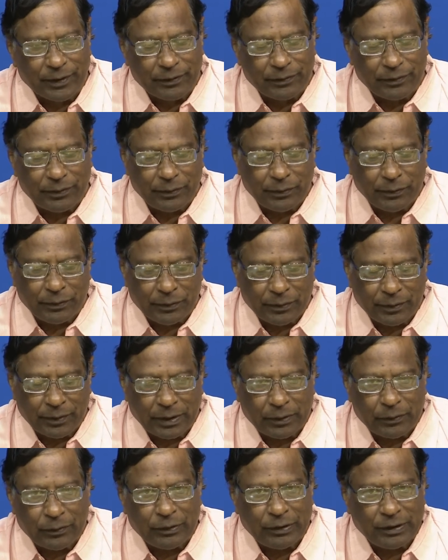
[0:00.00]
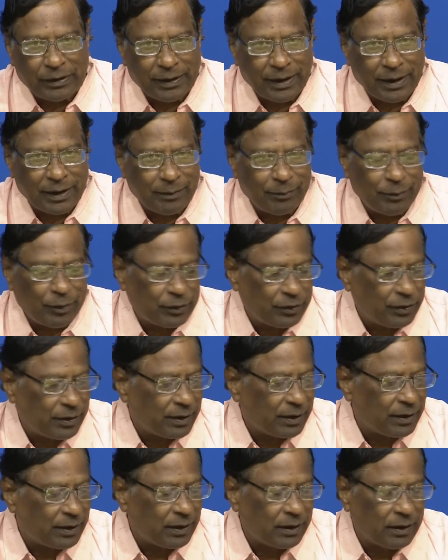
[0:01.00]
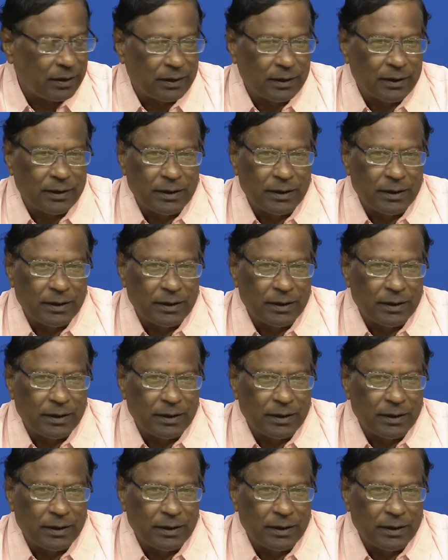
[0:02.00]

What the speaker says: So, we will take about 4